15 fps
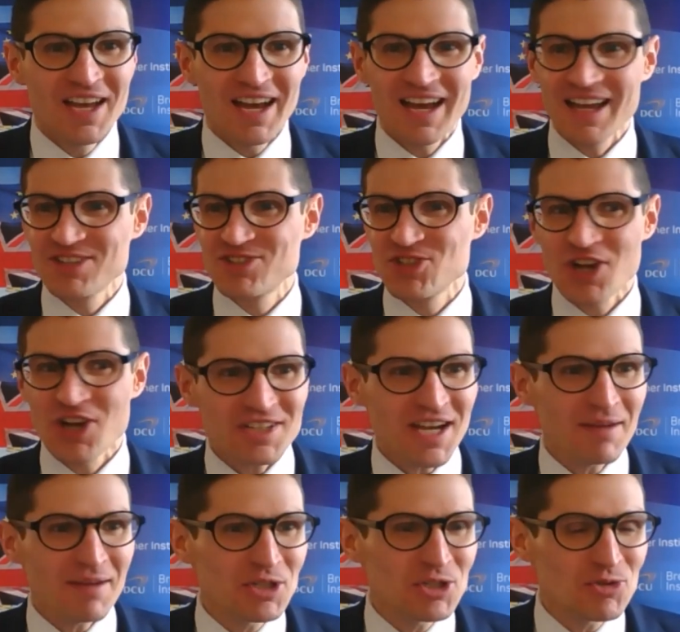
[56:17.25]
Uh, it's not
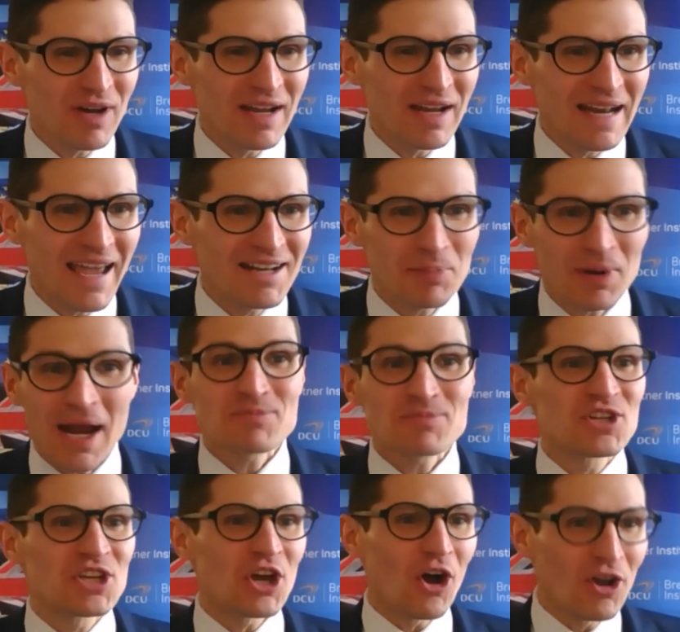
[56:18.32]
coming to an end. Perhaps
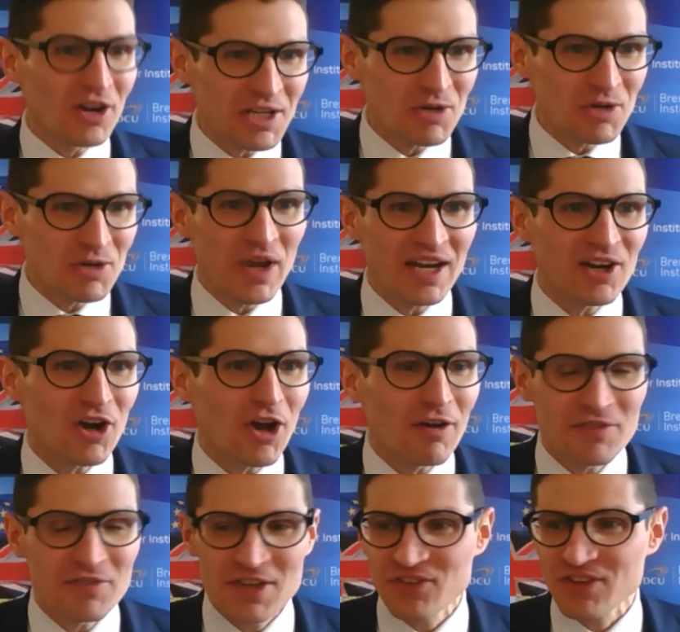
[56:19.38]
the only winner of
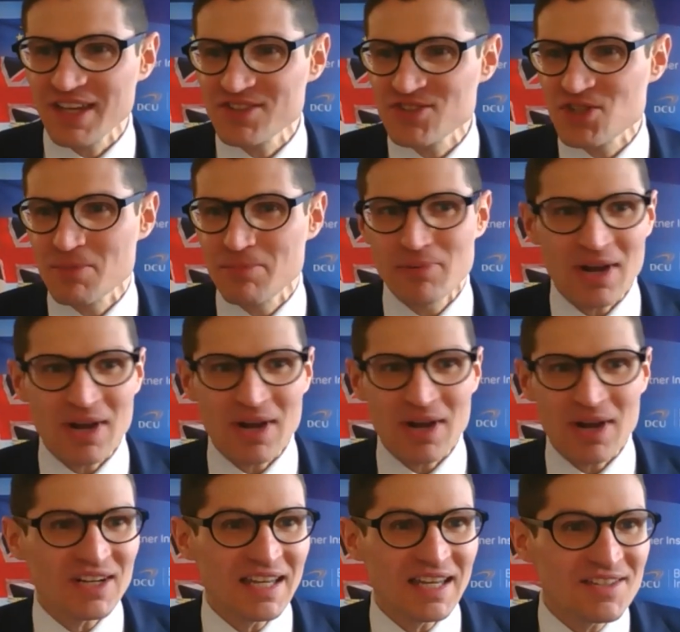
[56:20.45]
this is the Brexit
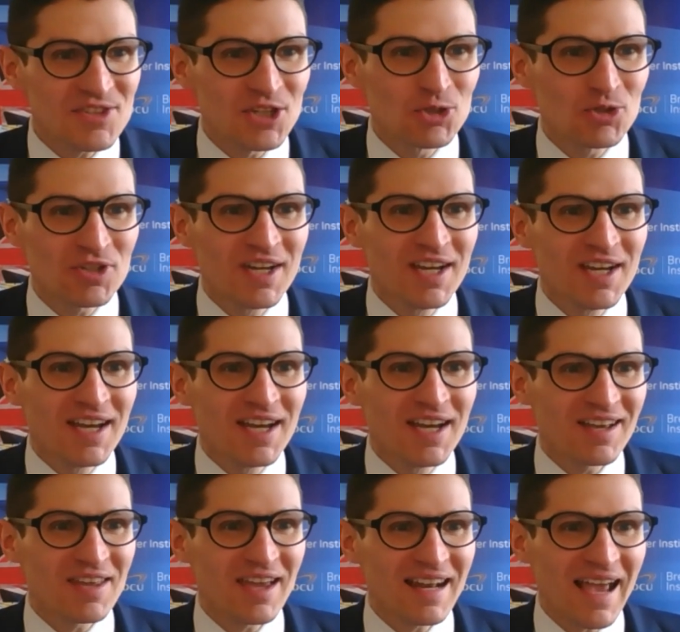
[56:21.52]
Institute uh,
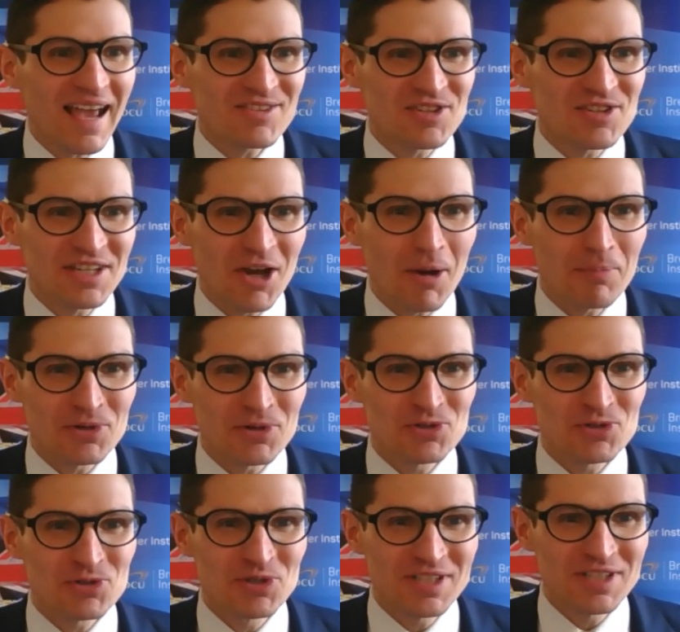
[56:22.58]
that has the
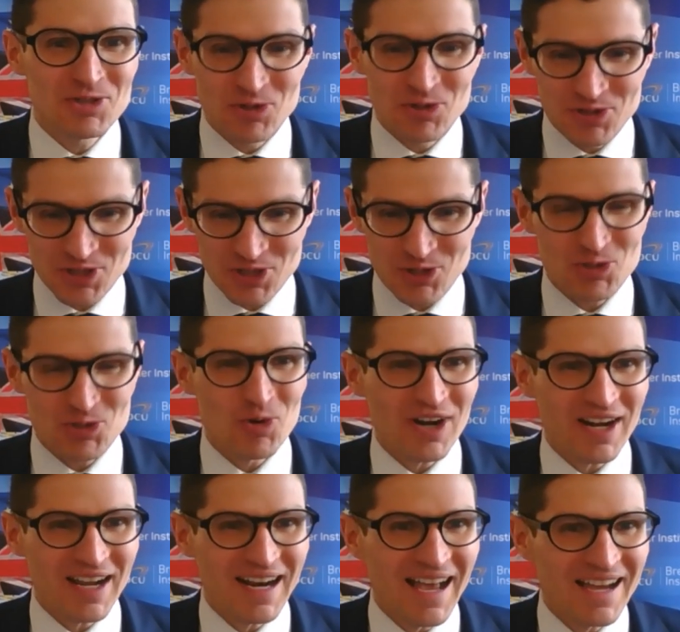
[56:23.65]
opportunity to continue to
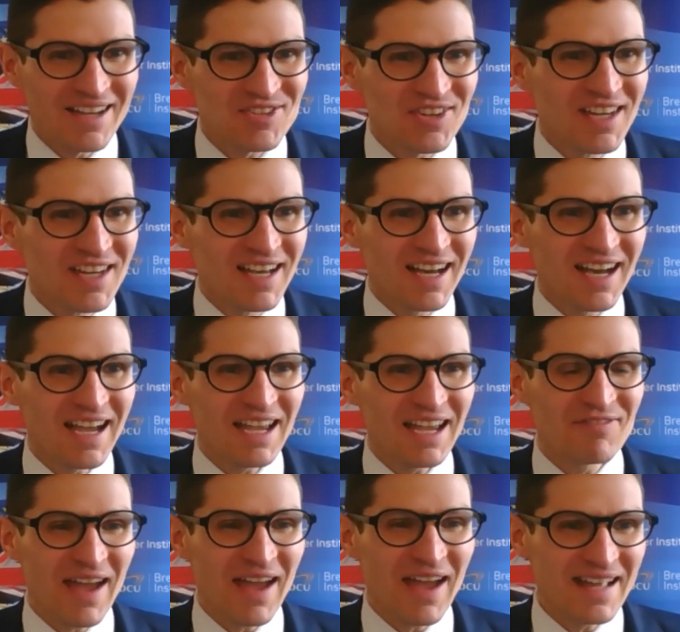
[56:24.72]
organize uh,
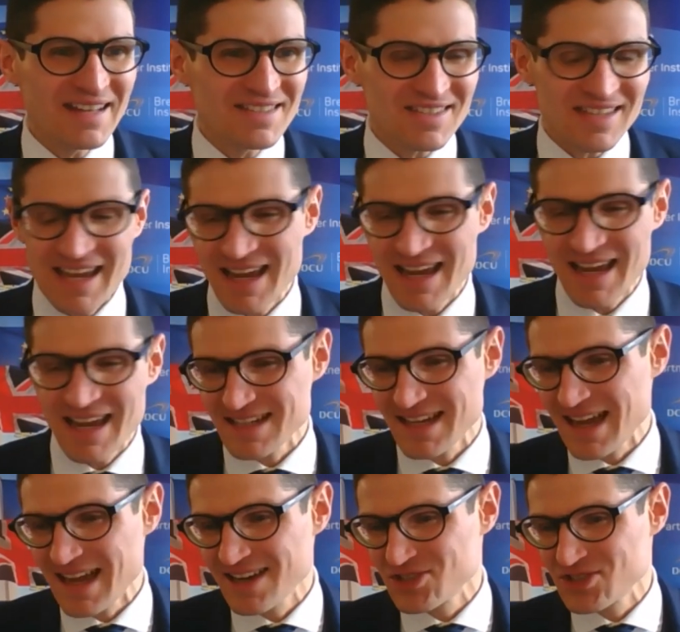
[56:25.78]
events and uh,
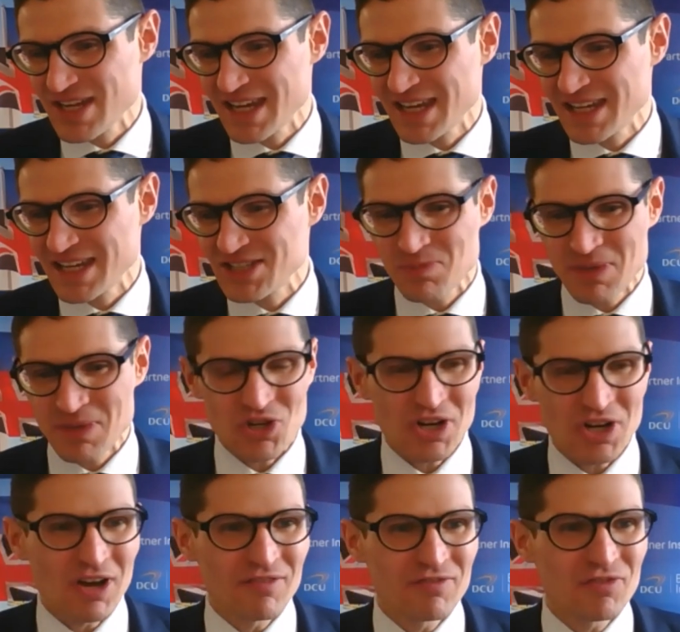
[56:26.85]
undertake its mission
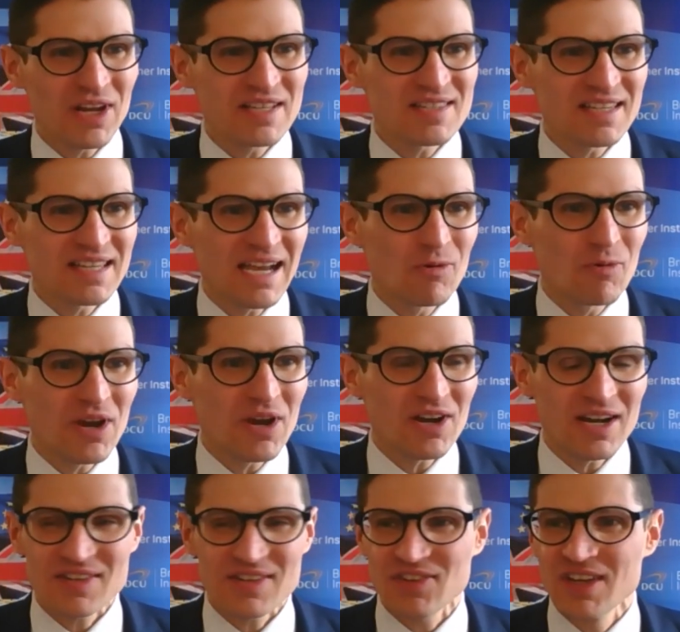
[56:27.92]
of raising
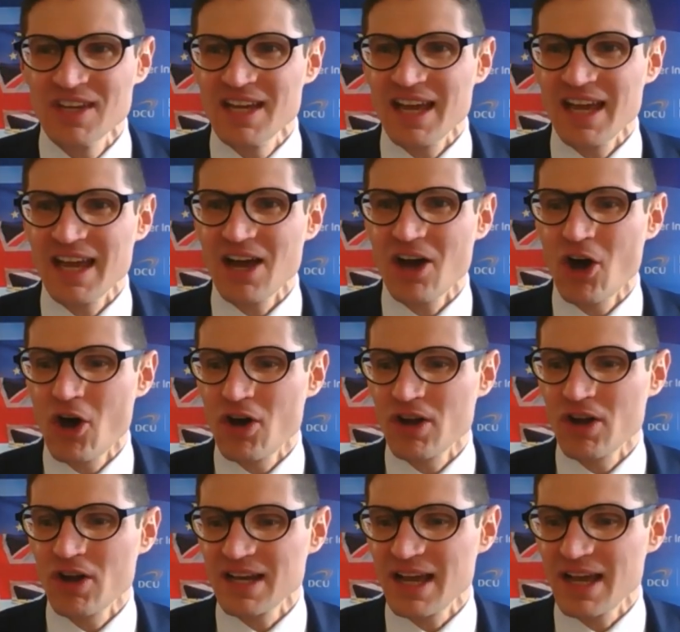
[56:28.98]
awareness uh, on
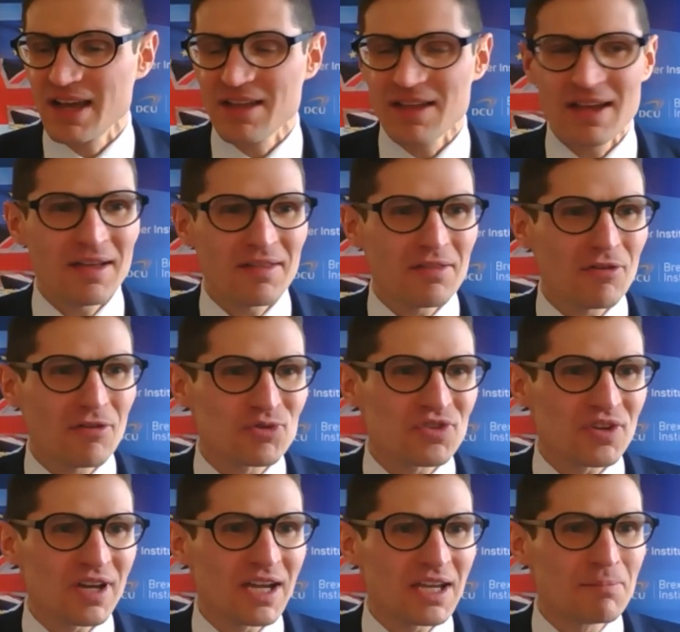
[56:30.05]
those
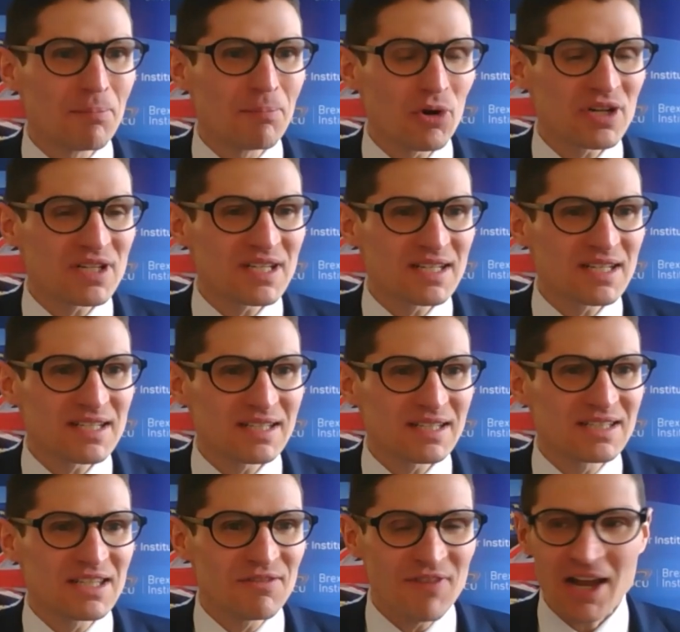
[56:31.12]
important
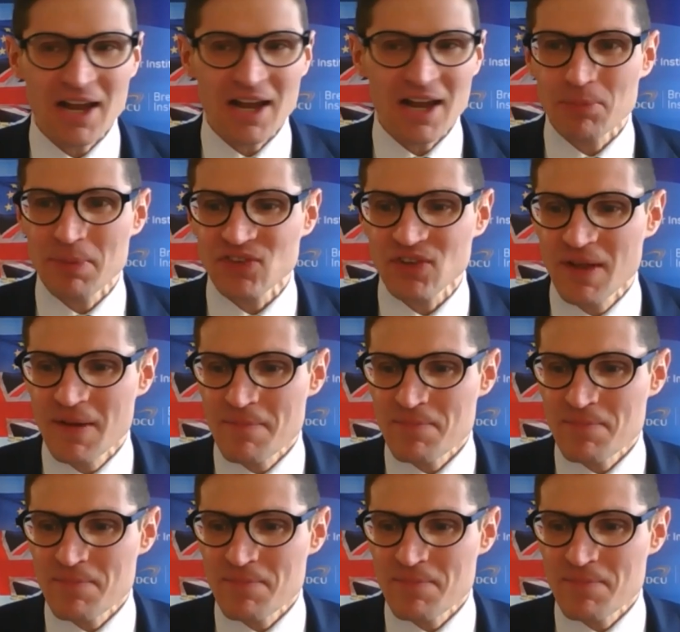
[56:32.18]
developments.